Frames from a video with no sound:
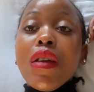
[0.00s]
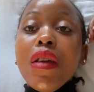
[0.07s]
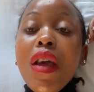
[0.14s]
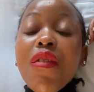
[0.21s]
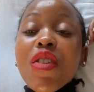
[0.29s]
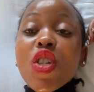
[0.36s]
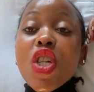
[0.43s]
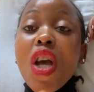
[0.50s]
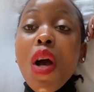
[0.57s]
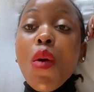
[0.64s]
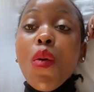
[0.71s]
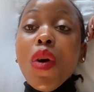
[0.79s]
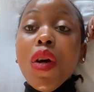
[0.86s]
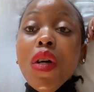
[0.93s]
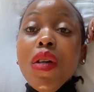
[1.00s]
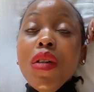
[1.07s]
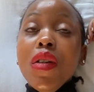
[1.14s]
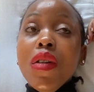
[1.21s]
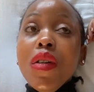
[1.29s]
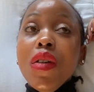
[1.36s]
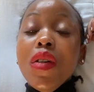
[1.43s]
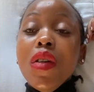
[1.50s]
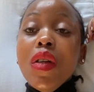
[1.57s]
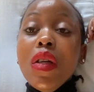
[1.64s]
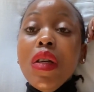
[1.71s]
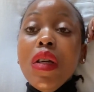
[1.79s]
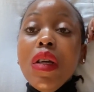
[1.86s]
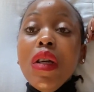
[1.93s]
have a shower,
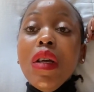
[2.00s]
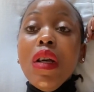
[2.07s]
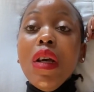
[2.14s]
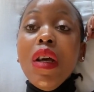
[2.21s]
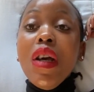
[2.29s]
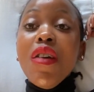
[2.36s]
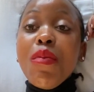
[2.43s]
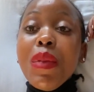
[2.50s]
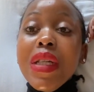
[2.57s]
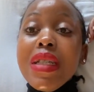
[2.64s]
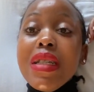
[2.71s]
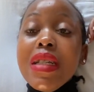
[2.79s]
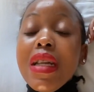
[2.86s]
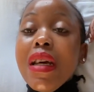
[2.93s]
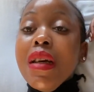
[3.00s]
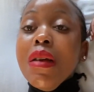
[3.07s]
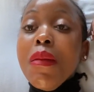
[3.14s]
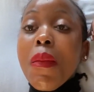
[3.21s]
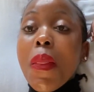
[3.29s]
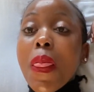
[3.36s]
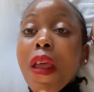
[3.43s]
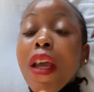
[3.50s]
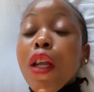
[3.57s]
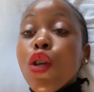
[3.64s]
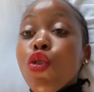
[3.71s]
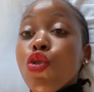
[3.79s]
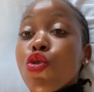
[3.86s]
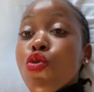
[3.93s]
have my dinner
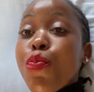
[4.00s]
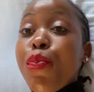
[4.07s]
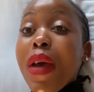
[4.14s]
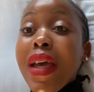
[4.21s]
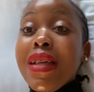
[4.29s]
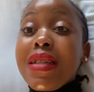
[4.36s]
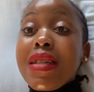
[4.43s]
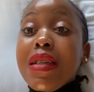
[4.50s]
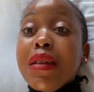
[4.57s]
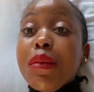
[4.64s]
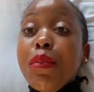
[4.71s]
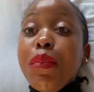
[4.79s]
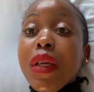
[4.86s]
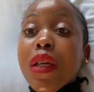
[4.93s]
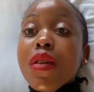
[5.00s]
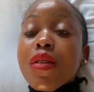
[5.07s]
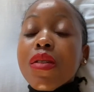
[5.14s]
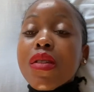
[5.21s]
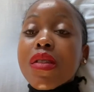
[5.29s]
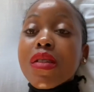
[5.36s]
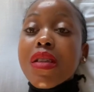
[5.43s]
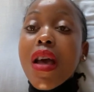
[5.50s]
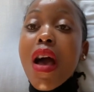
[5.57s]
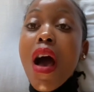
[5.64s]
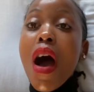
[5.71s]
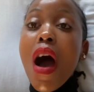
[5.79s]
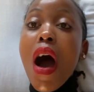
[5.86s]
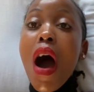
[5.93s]
and go to bed because
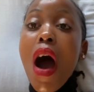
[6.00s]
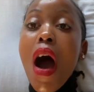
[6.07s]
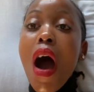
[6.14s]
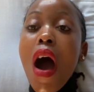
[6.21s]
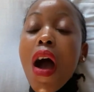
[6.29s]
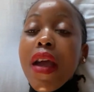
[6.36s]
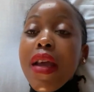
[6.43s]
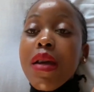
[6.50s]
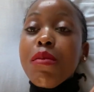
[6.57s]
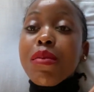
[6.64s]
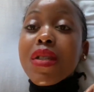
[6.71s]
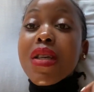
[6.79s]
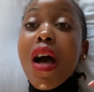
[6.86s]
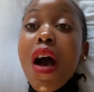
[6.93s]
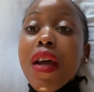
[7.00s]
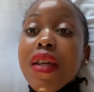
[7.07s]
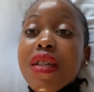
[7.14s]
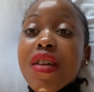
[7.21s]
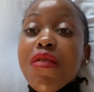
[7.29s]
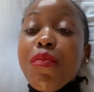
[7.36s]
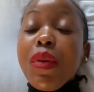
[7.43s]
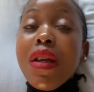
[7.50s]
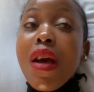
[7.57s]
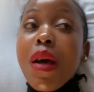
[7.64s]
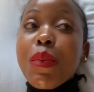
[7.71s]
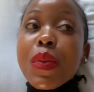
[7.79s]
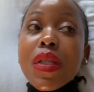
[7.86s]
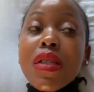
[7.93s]
I am tired. I've been
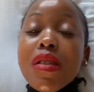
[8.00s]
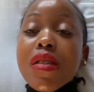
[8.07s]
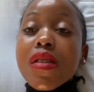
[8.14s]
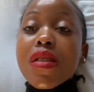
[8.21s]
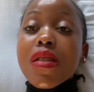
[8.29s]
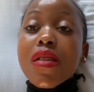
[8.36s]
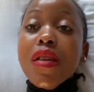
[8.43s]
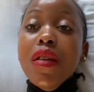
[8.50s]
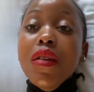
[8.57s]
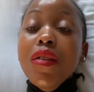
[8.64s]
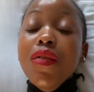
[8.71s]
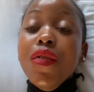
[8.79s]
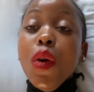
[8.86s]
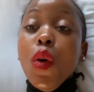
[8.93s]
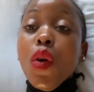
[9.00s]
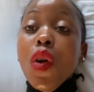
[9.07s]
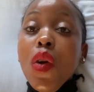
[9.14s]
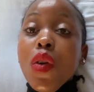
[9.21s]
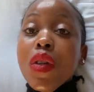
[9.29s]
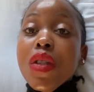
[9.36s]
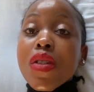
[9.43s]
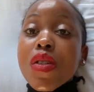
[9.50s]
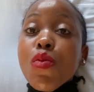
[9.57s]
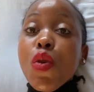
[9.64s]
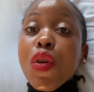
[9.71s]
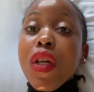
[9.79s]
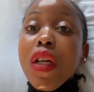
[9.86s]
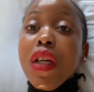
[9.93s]
up since four o'clock this
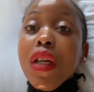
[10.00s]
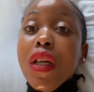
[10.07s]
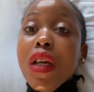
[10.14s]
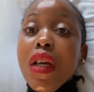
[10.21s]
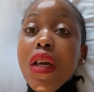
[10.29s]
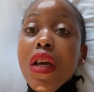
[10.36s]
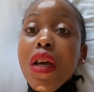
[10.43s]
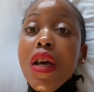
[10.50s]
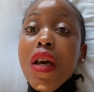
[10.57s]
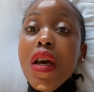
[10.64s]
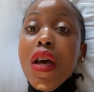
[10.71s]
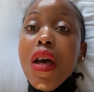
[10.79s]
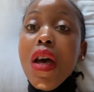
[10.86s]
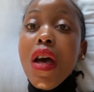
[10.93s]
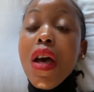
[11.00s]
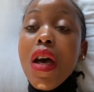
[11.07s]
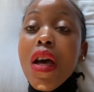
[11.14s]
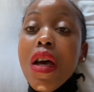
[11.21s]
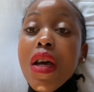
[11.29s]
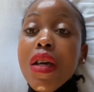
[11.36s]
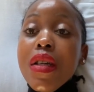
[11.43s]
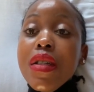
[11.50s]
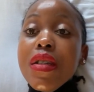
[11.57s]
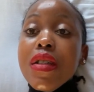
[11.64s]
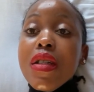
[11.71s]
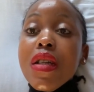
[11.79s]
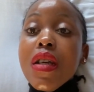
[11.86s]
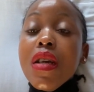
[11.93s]
morning and